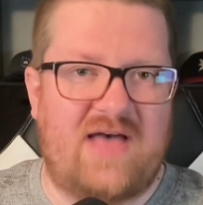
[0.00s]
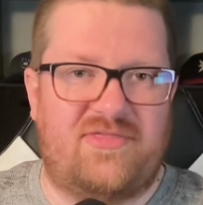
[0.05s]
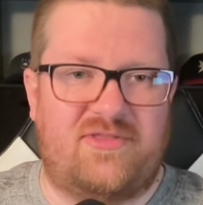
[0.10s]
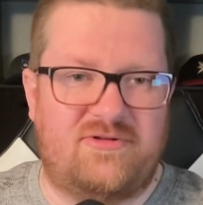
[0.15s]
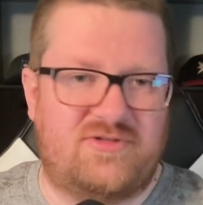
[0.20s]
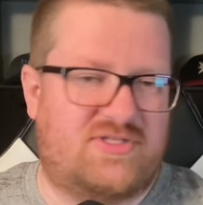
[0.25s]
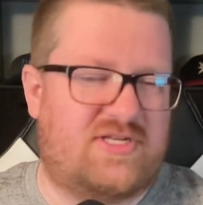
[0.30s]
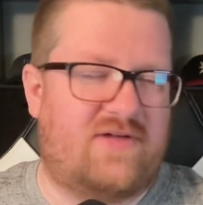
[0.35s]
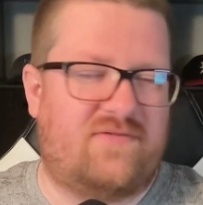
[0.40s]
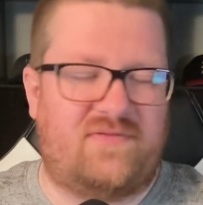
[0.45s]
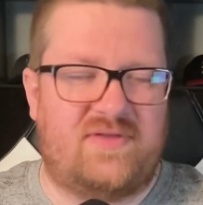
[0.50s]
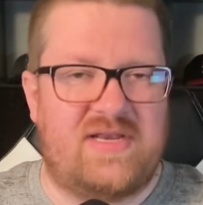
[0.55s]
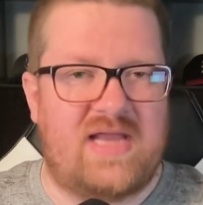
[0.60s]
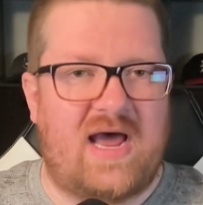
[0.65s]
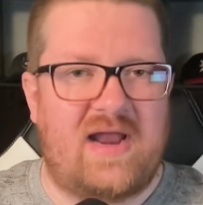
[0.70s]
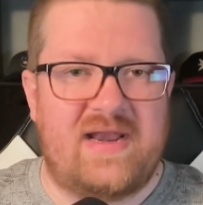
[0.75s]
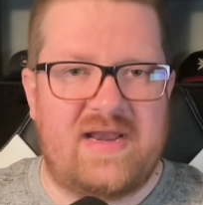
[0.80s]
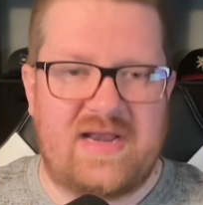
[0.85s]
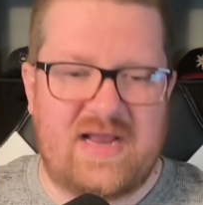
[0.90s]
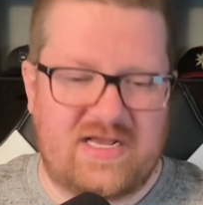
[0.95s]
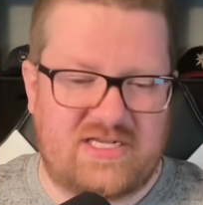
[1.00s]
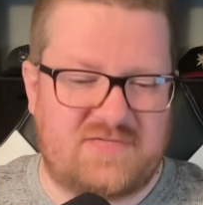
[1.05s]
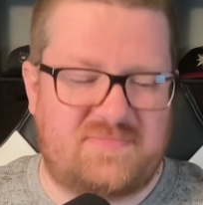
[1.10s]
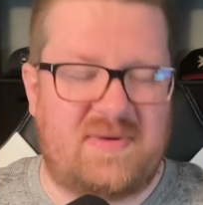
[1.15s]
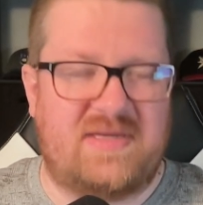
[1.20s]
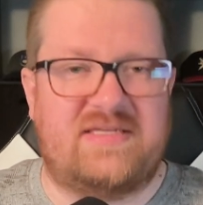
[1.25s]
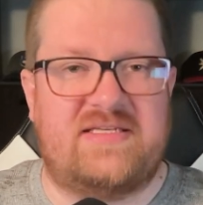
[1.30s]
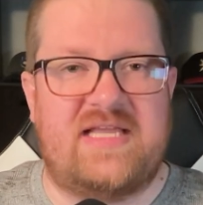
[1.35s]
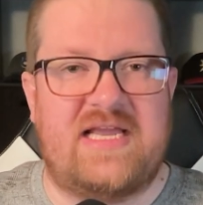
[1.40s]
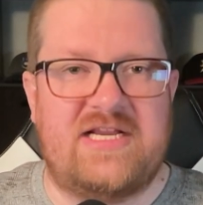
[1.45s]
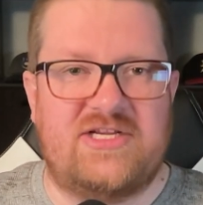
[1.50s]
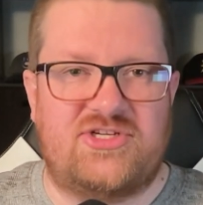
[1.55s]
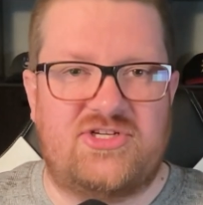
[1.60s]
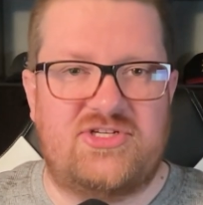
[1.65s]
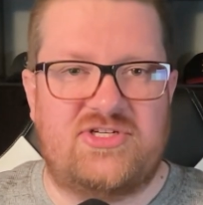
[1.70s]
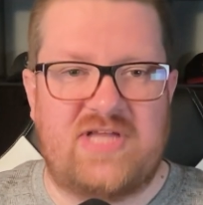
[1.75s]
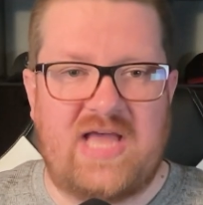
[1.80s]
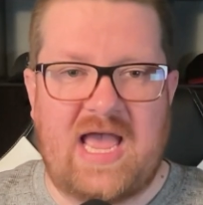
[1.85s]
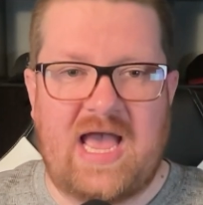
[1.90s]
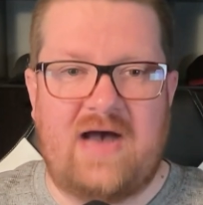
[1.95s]
There's definitely not an expectation
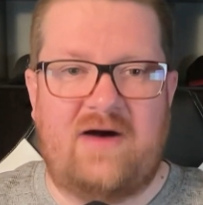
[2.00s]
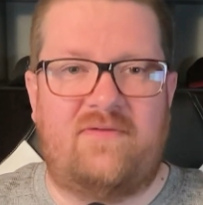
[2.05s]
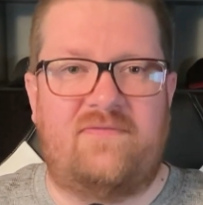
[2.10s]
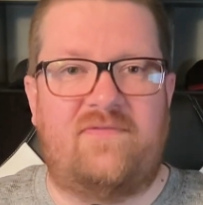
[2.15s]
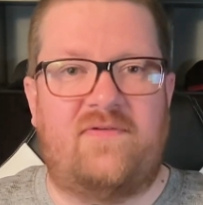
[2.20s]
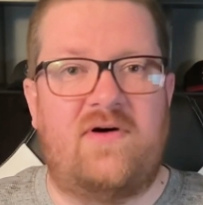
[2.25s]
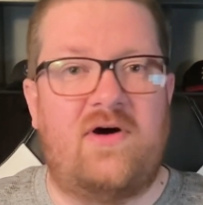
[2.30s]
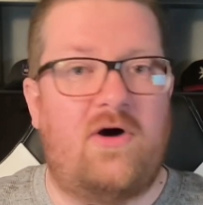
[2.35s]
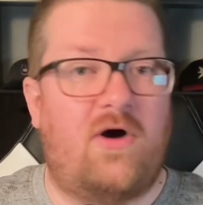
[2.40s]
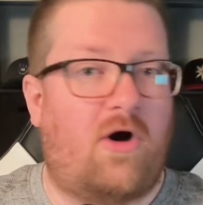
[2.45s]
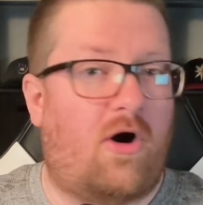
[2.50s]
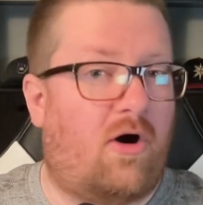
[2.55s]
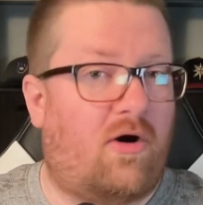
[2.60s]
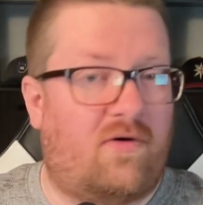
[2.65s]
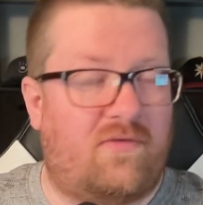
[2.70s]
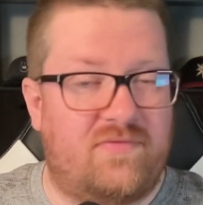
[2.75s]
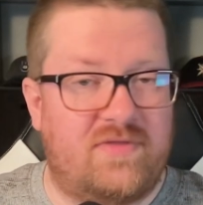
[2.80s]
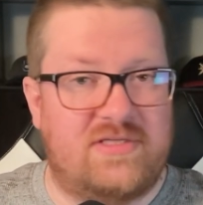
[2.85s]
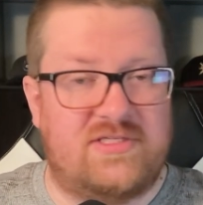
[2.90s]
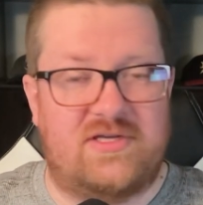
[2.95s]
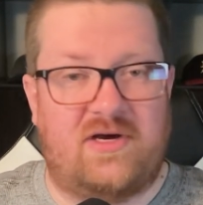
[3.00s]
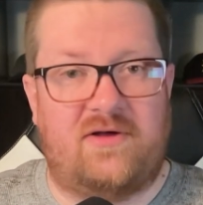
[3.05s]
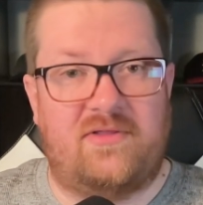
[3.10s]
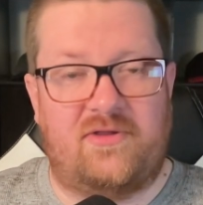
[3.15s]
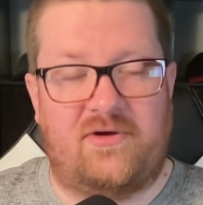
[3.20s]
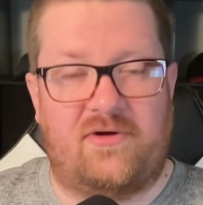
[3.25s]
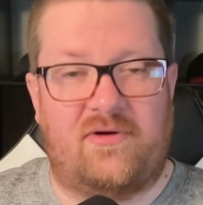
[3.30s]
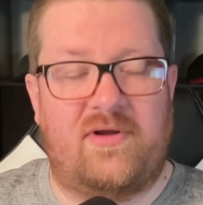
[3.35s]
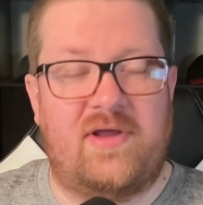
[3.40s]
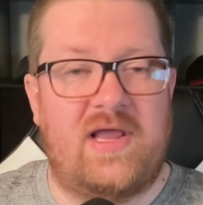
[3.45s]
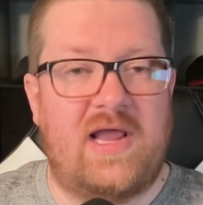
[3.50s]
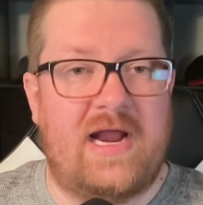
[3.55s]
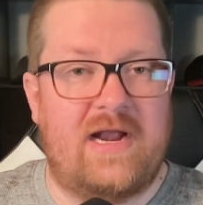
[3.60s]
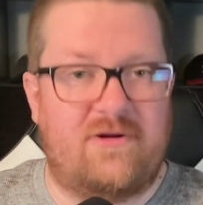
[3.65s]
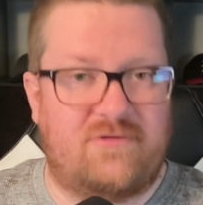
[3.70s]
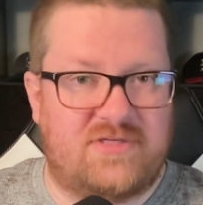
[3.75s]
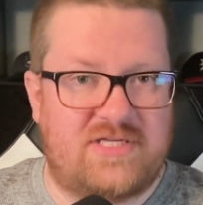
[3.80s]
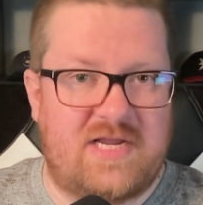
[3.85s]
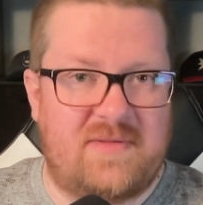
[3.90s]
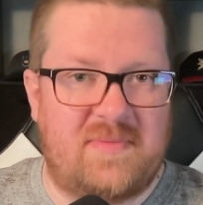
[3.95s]
to have all of these other
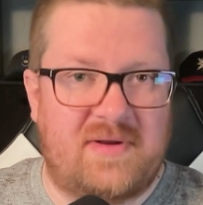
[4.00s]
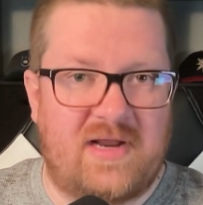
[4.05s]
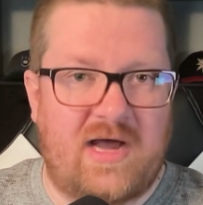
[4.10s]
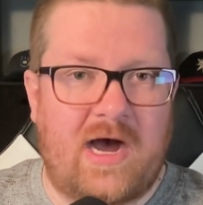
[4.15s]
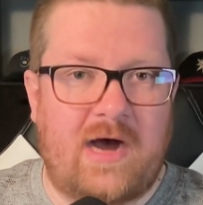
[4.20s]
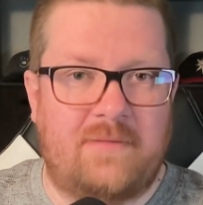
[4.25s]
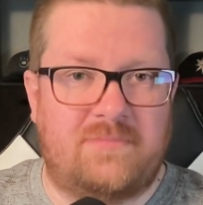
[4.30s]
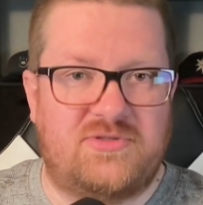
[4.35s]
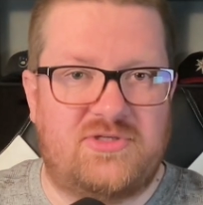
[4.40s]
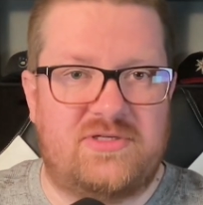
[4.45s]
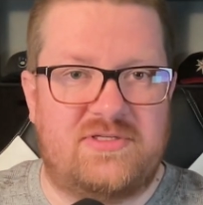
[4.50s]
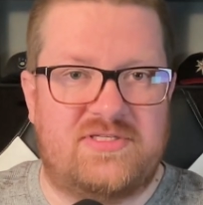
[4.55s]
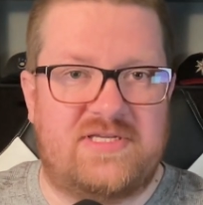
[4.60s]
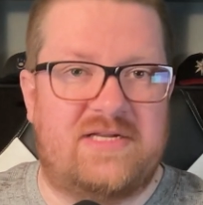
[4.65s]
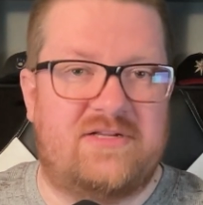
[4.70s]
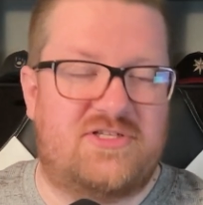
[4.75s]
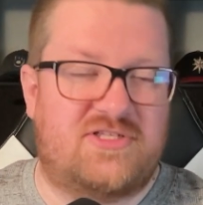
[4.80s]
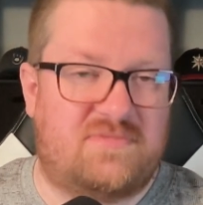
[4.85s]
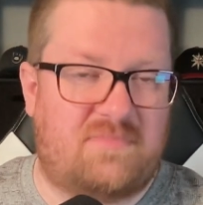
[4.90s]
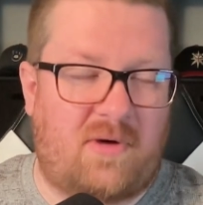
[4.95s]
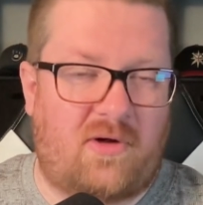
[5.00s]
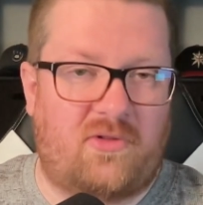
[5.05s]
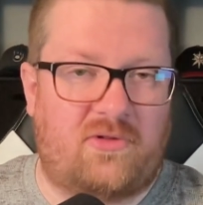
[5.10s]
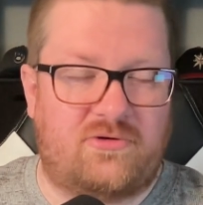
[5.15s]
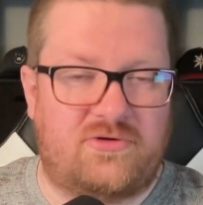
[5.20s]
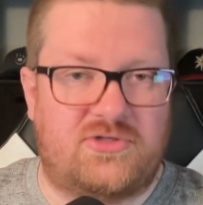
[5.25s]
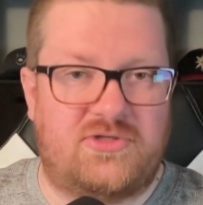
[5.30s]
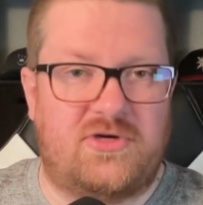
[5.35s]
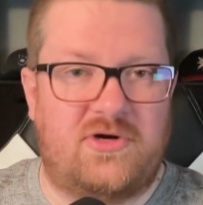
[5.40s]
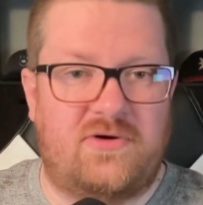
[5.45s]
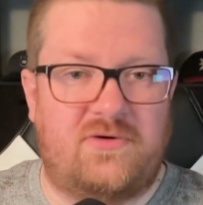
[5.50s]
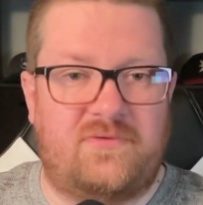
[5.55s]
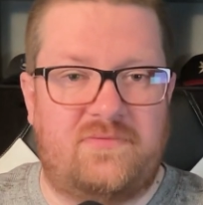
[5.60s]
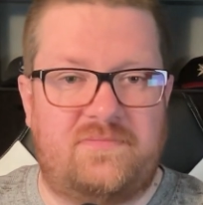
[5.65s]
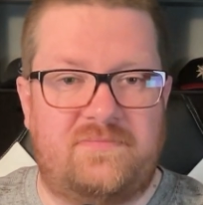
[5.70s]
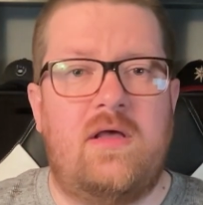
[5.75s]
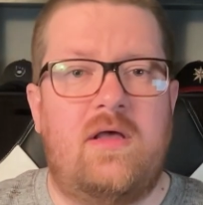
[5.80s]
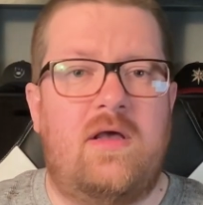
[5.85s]
entertainment options at a smaller show.